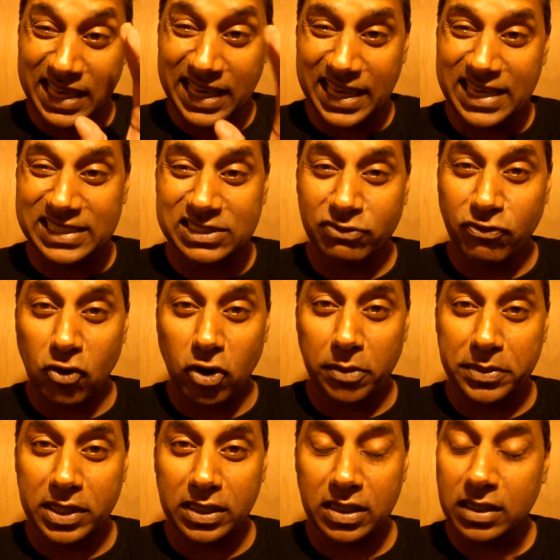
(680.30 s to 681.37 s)
his
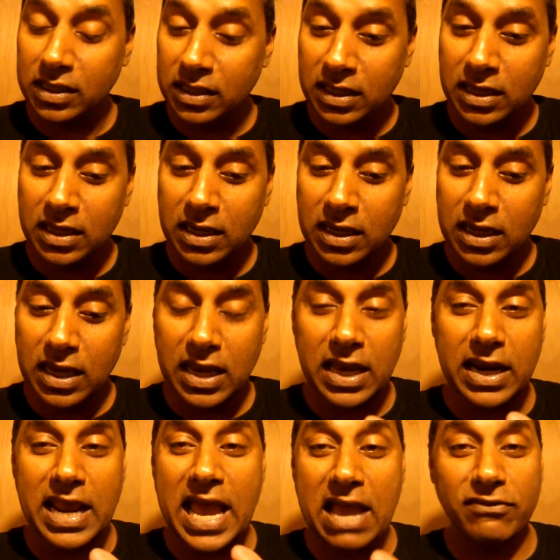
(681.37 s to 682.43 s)
formula
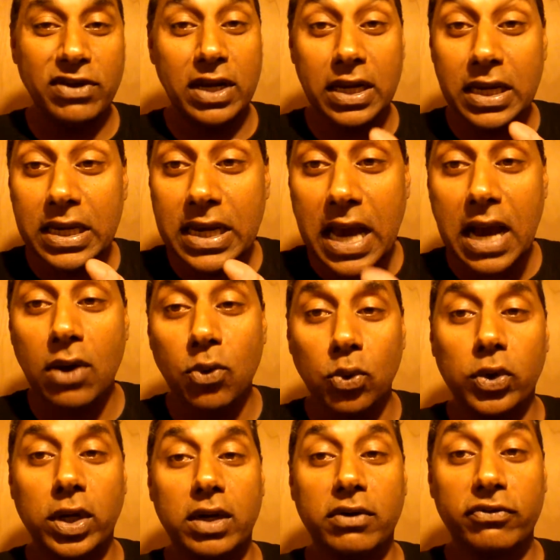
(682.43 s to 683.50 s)
and have it not
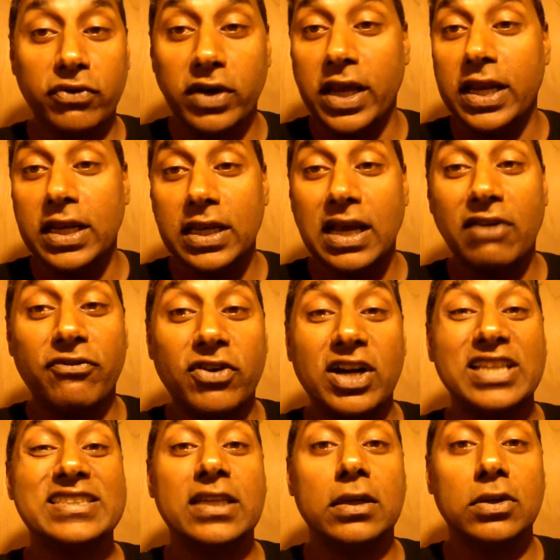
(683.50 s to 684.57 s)
work for any for a
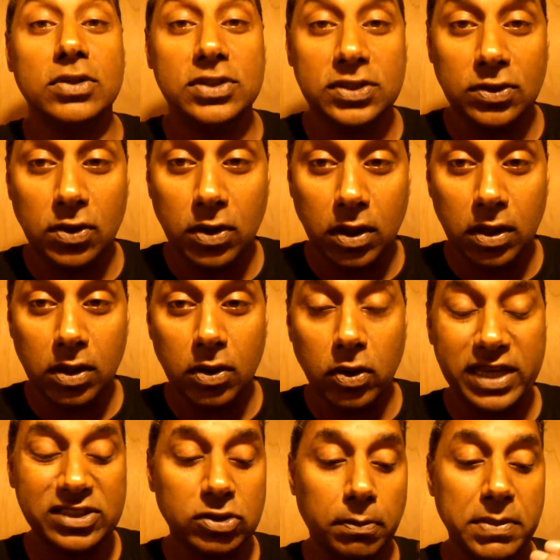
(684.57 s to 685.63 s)
single soul.
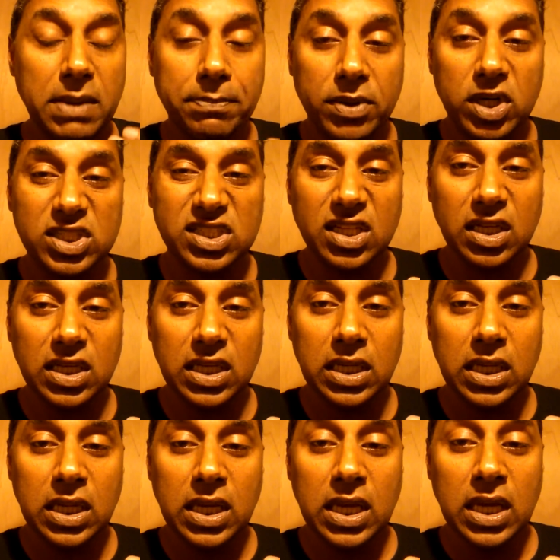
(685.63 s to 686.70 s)
Okay, so me personally,
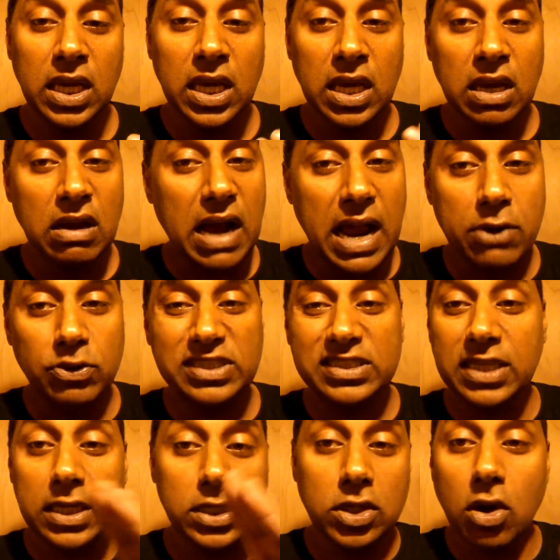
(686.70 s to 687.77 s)
I would
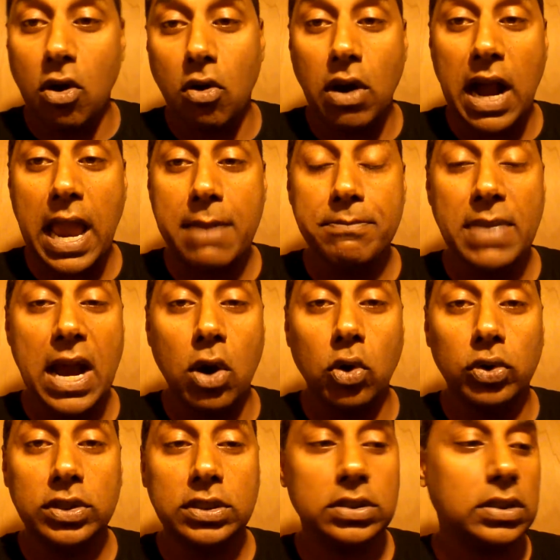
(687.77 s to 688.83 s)
say no, I'm
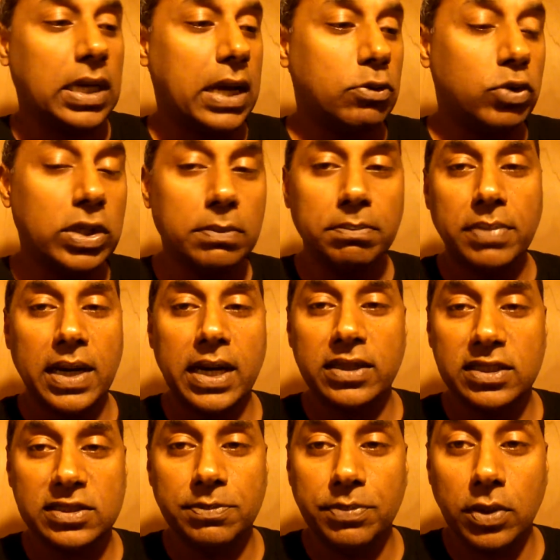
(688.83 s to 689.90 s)
out. I wouldn't buy
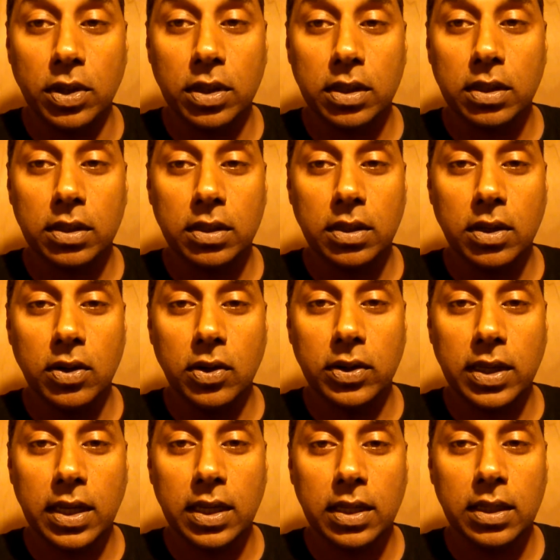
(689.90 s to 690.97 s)
this book.
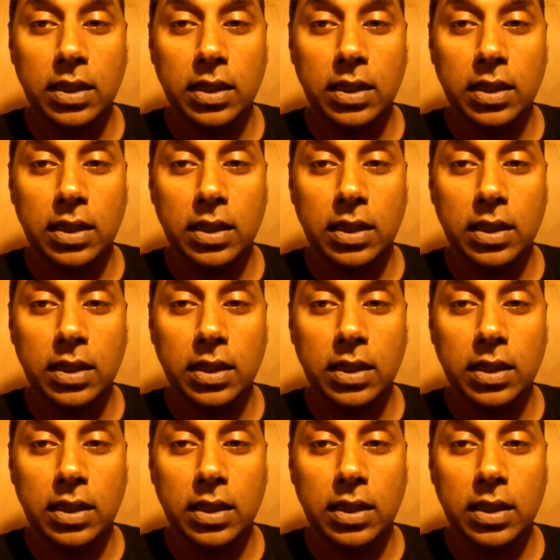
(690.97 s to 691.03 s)
Okay.